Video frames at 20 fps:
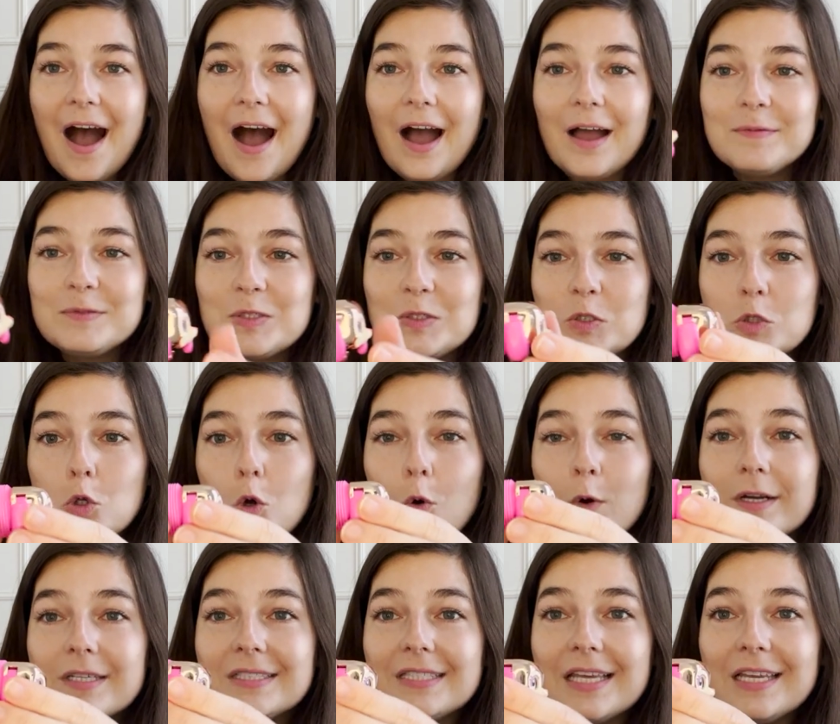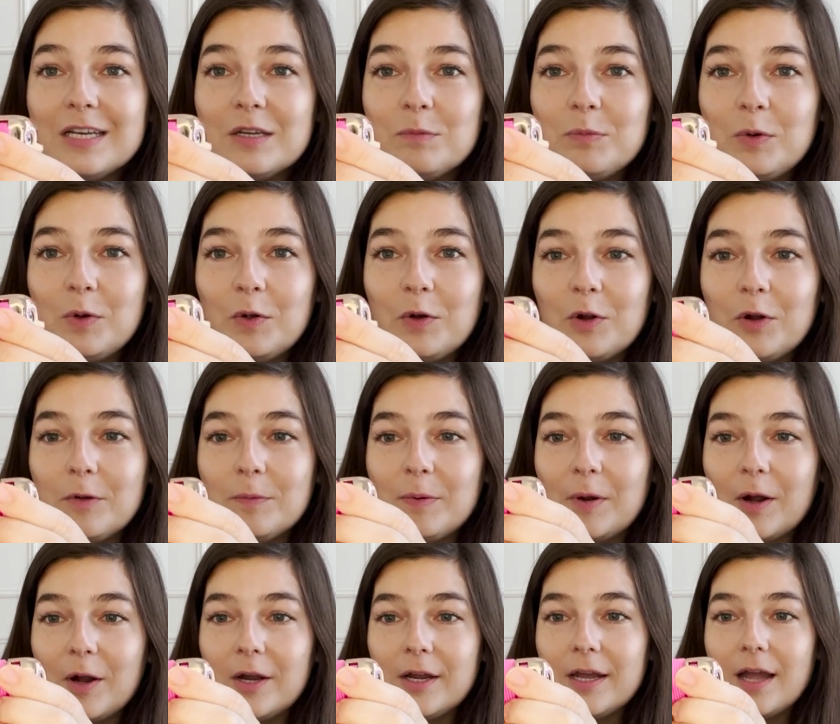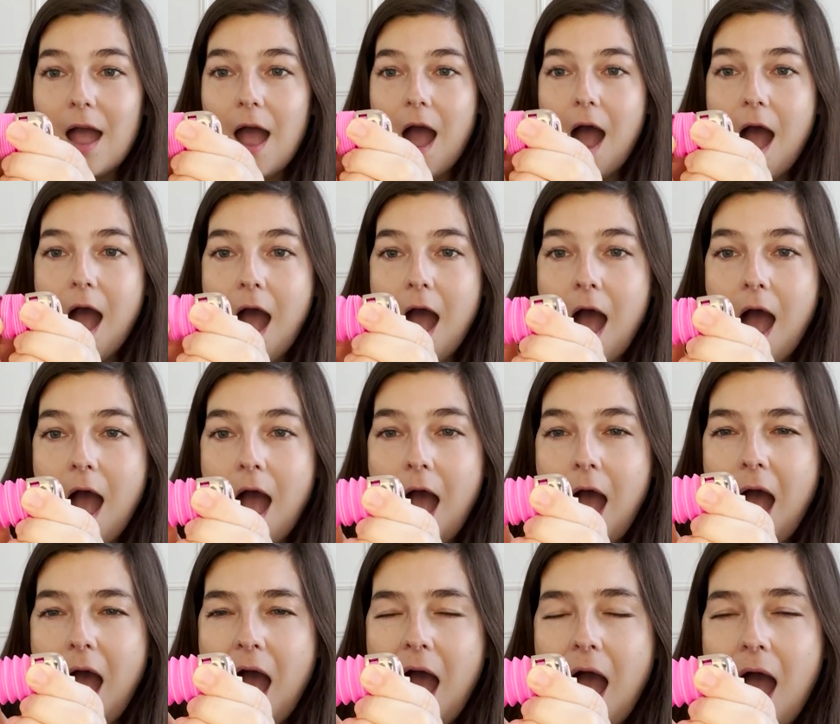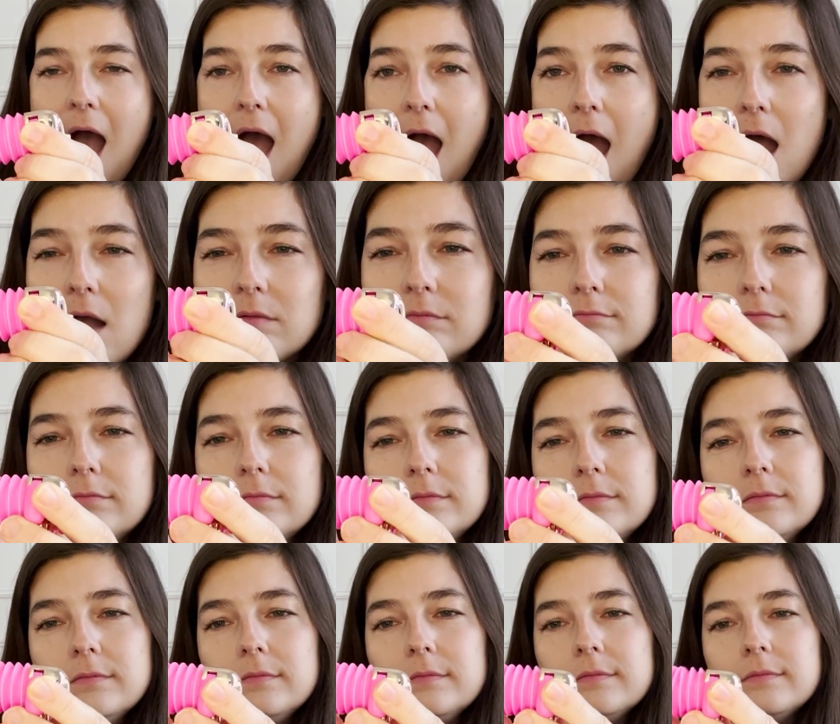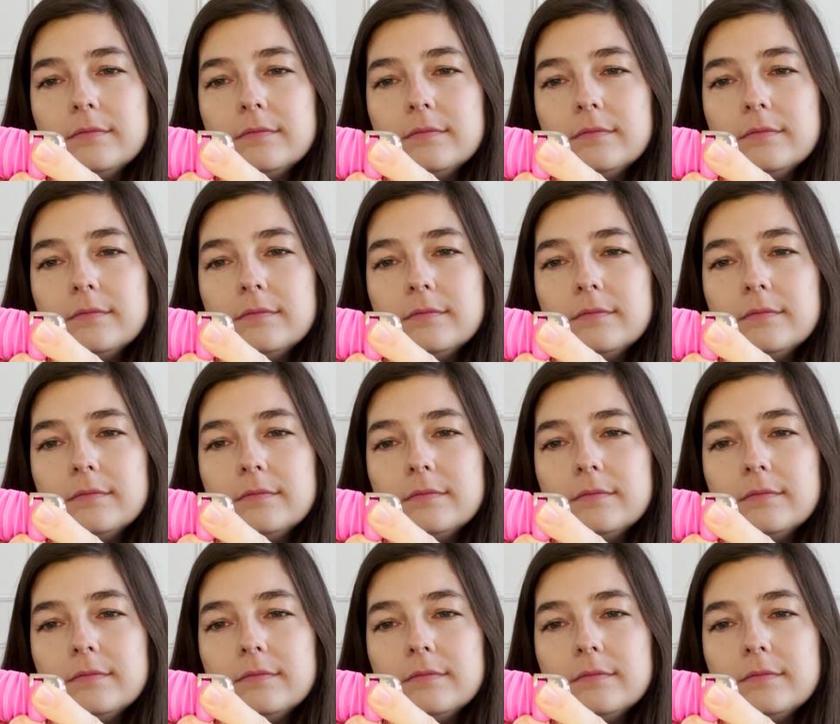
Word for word: I'm so excited to pull her apart. Mm.